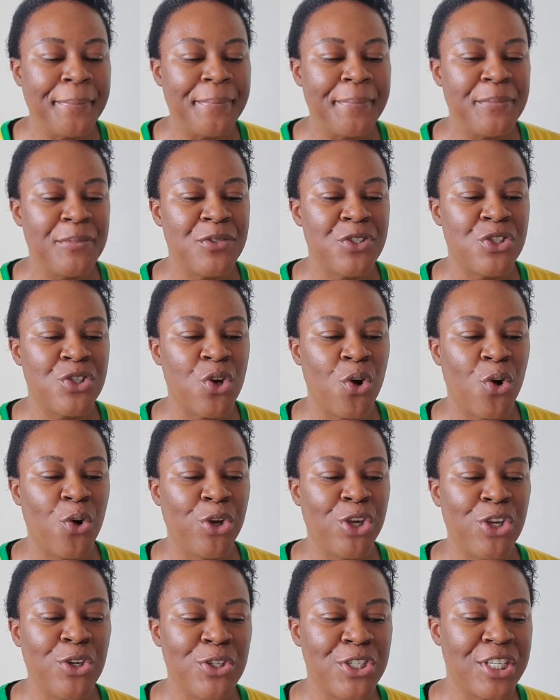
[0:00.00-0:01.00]
So
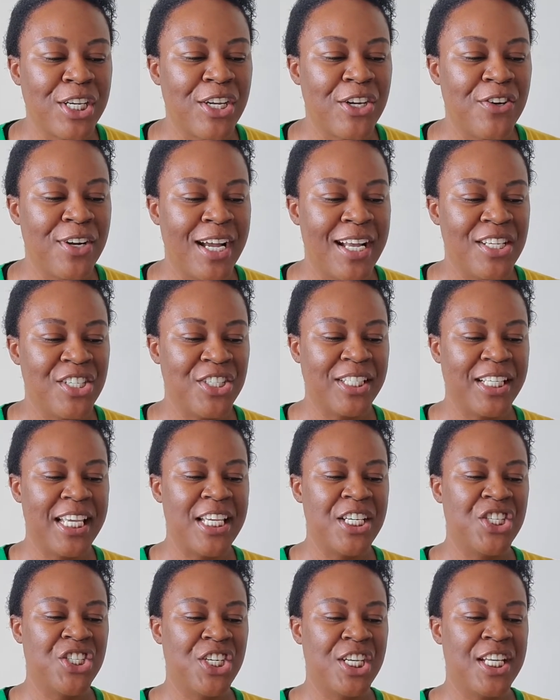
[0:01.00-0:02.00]
huge
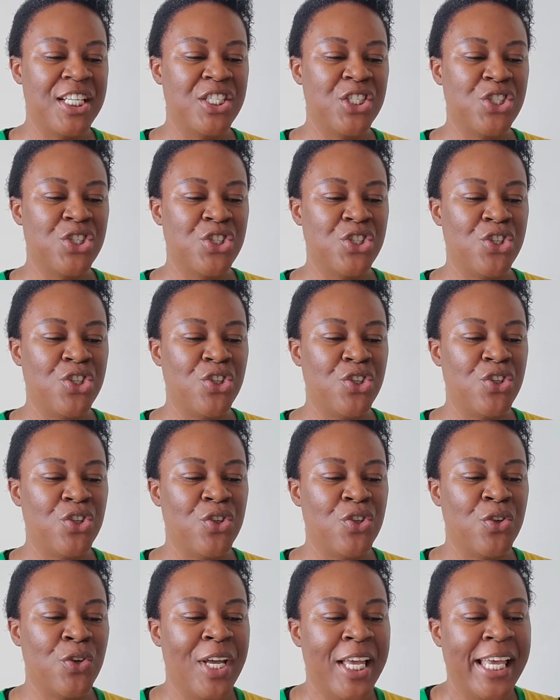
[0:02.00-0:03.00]
congratulations
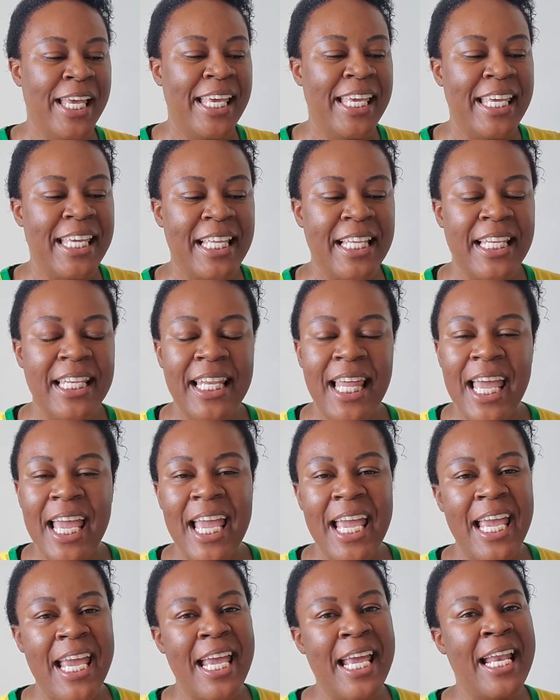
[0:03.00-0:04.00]
to
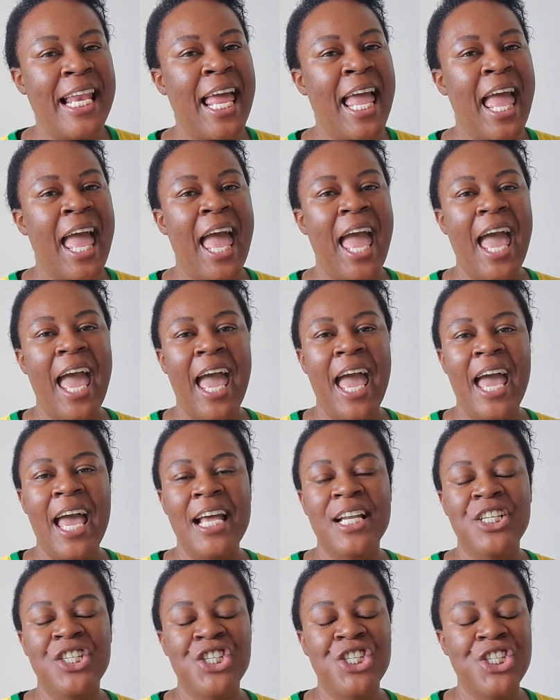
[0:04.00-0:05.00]
Elaine
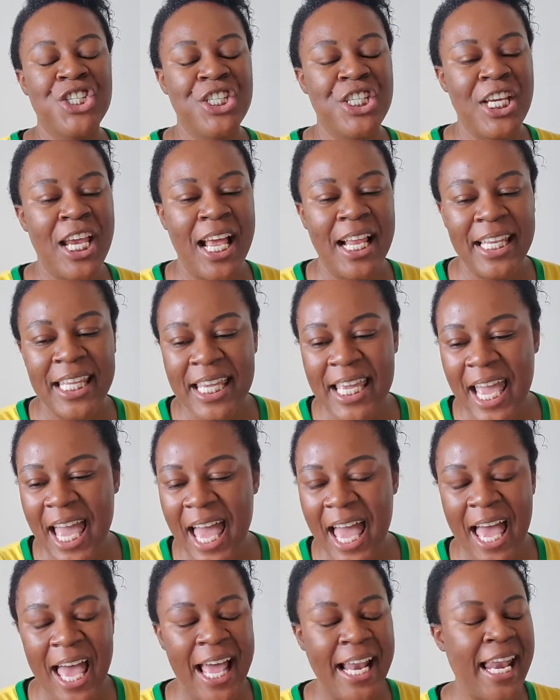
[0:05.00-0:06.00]
and
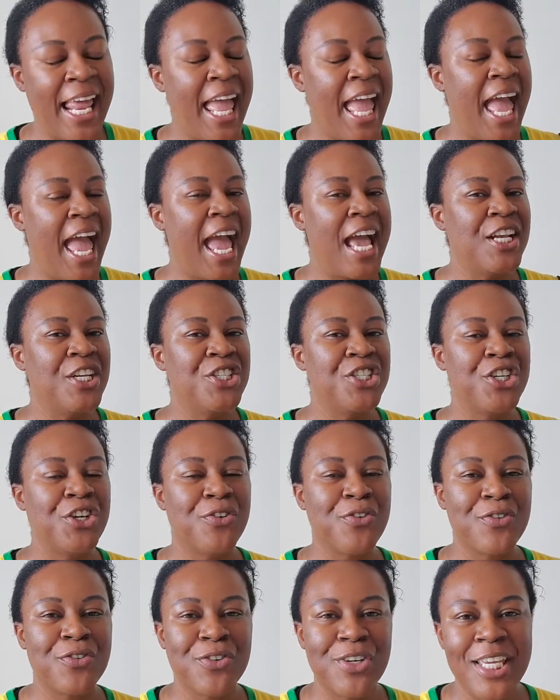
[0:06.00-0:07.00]
Shelly-Ann and
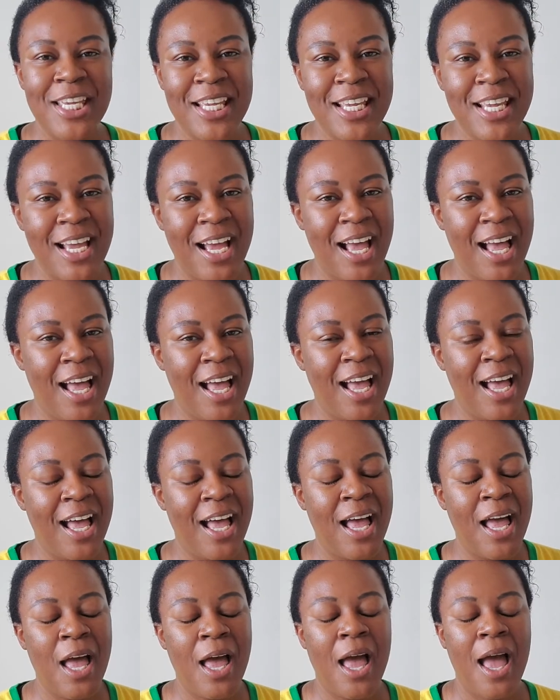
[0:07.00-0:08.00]

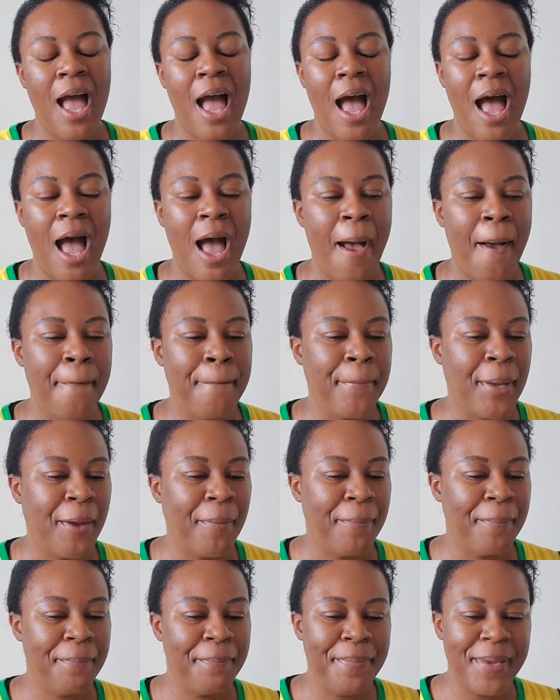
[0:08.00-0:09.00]
Sharika.
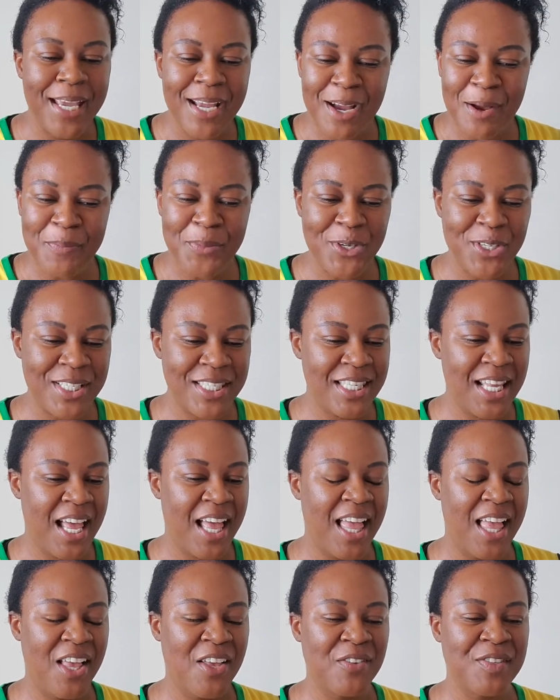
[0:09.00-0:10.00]
Big up
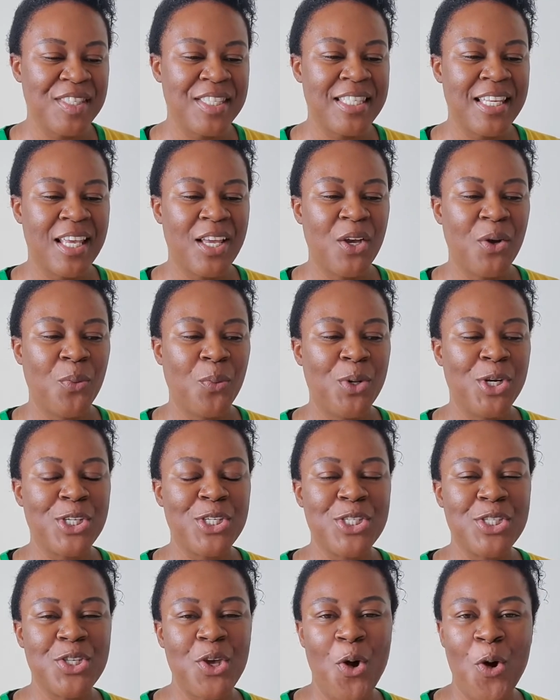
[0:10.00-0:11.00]
yourselves. We're
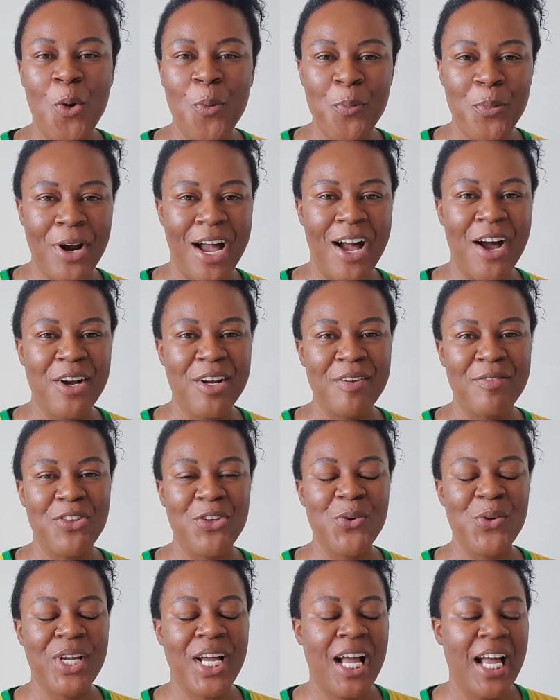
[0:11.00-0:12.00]
so proud of
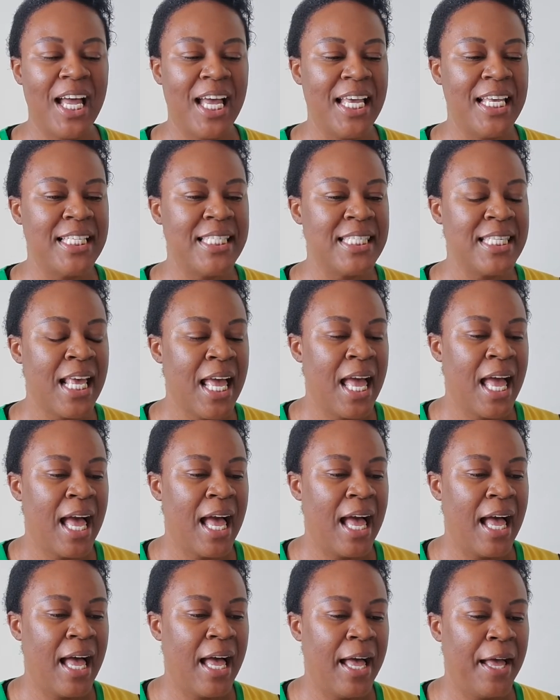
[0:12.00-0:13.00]
you guys.
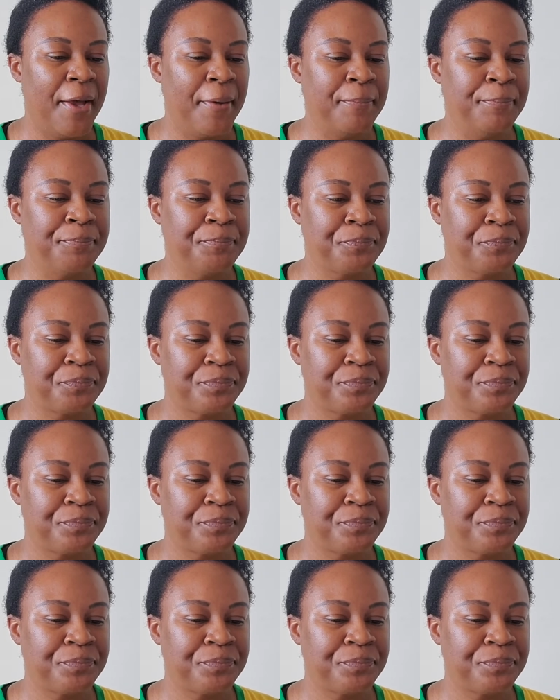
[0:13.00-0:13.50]
And